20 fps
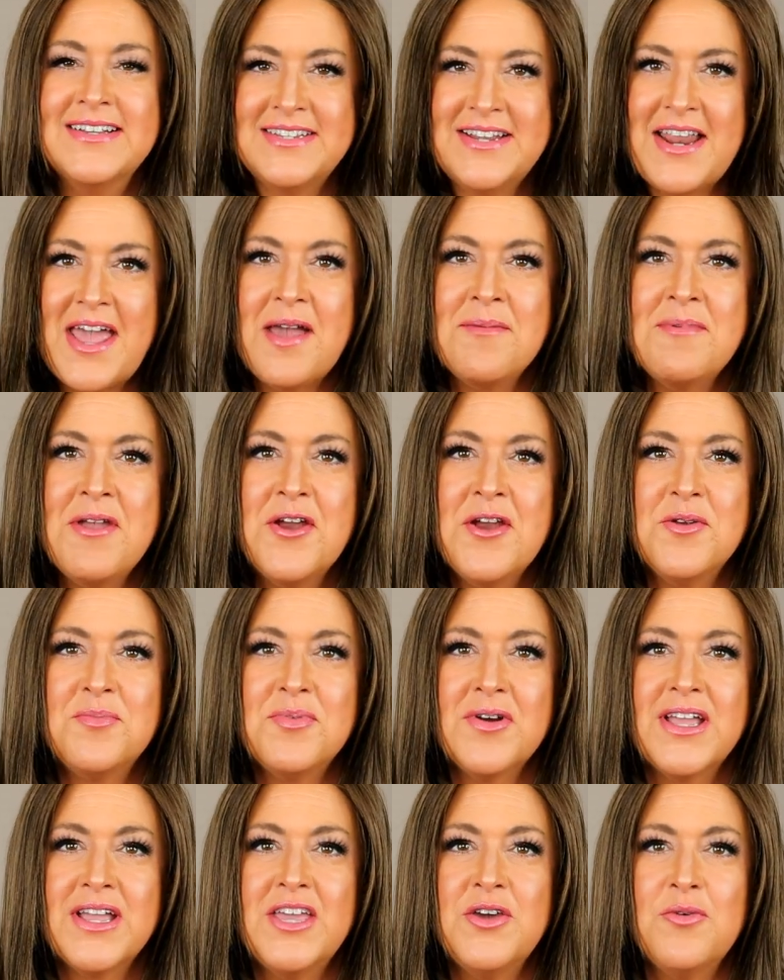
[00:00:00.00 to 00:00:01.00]
Today I'm here to
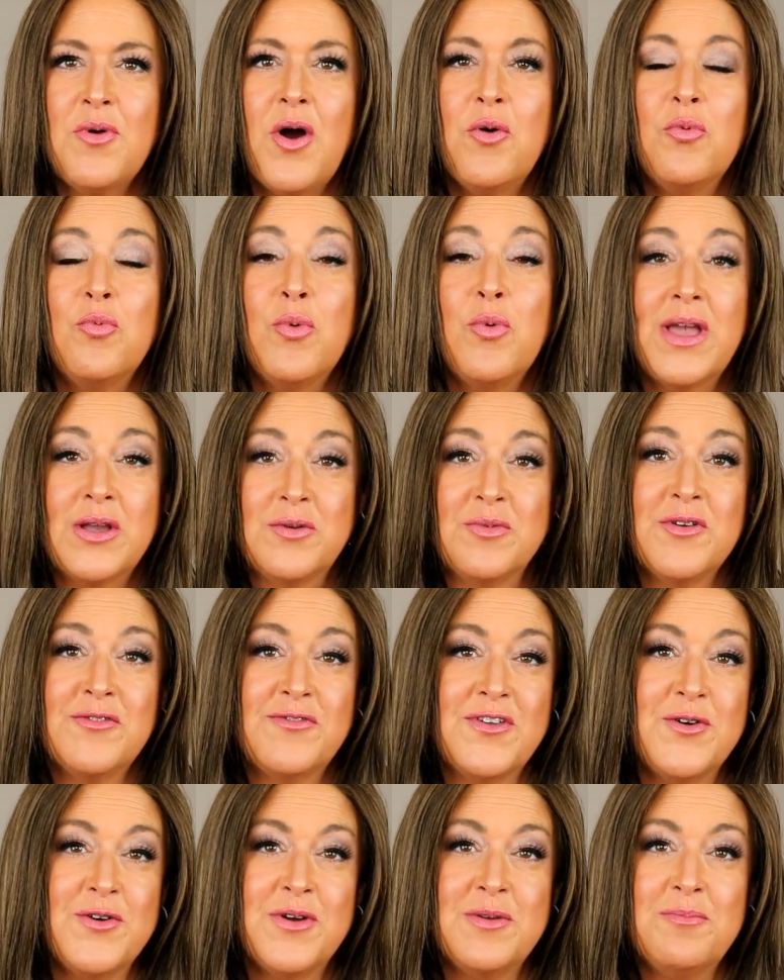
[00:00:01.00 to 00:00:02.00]
bring you a wig
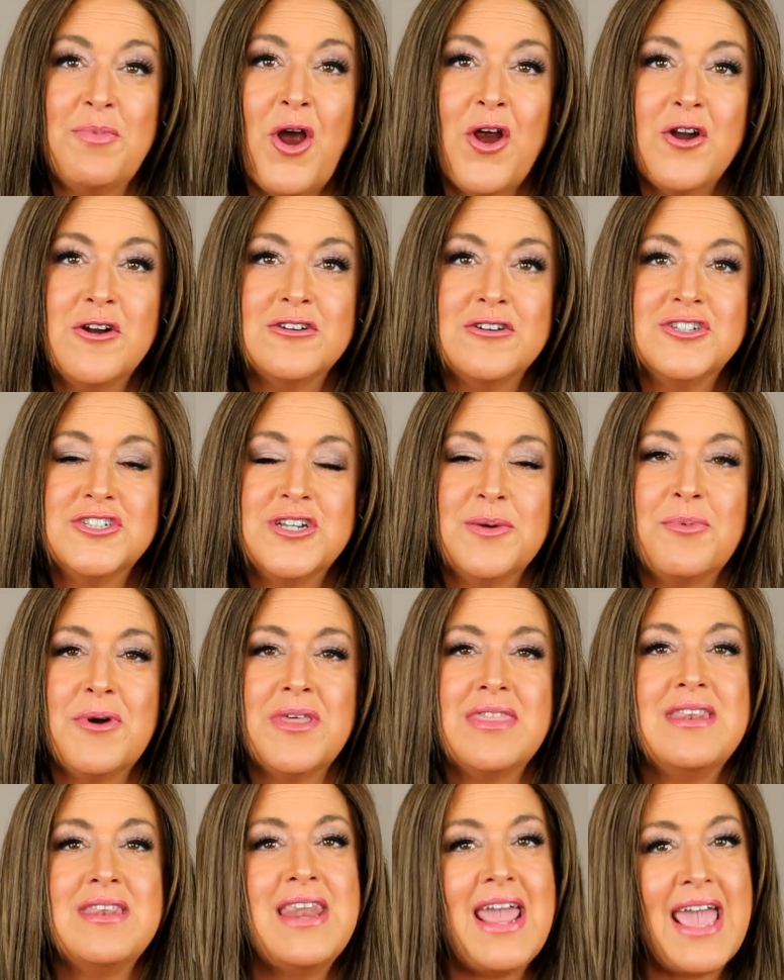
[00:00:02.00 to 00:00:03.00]
review in partnership
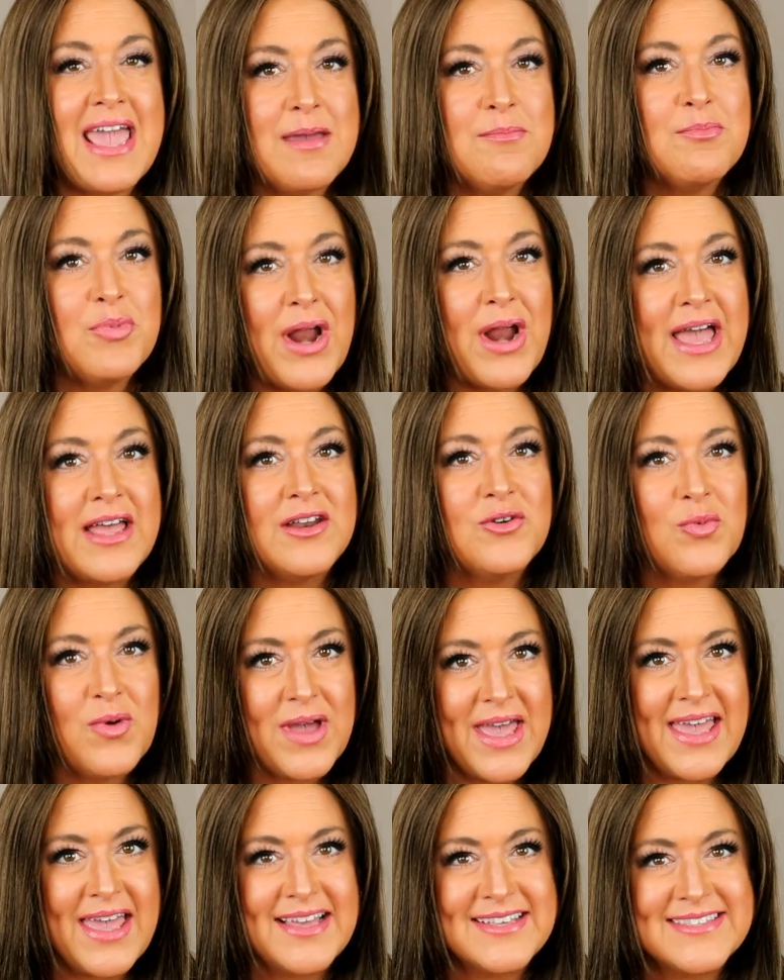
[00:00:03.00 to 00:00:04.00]
with Name Brand
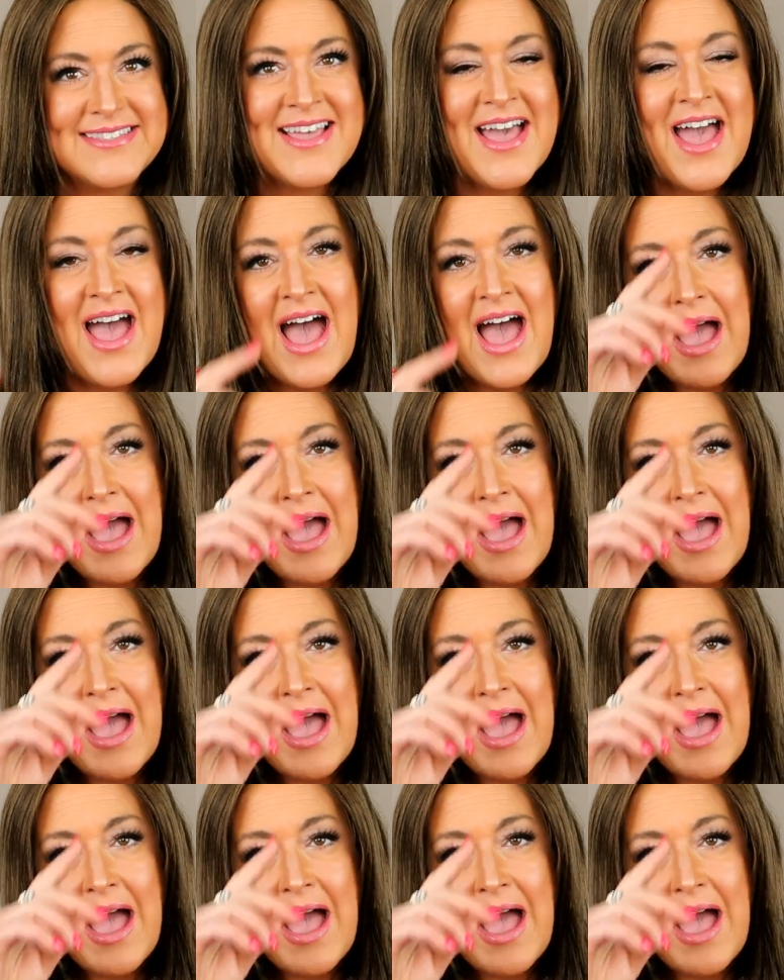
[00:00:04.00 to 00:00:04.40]
Wigs.